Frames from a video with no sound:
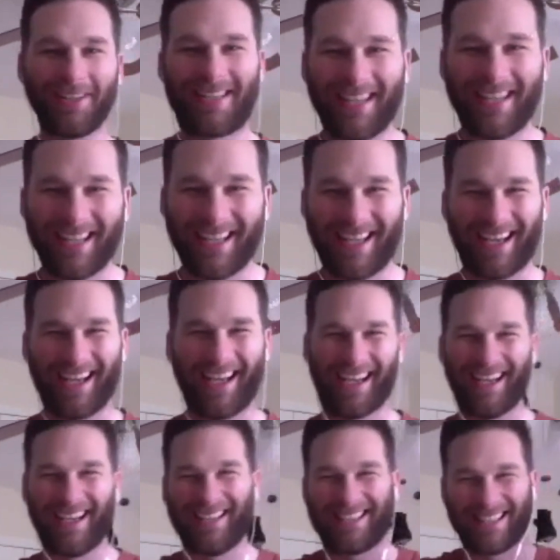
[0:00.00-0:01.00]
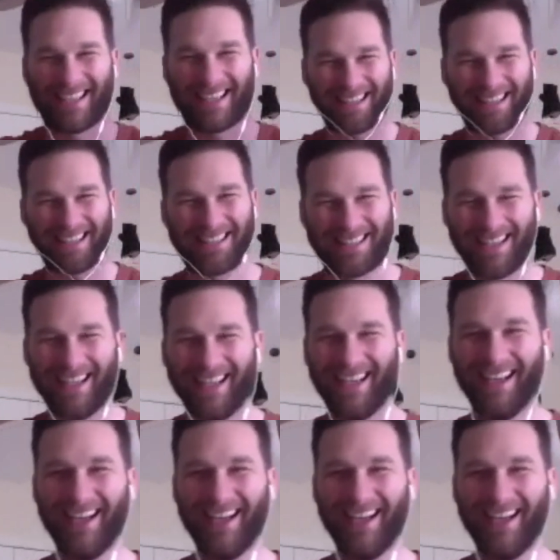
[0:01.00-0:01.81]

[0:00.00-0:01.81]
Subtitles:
It's like this,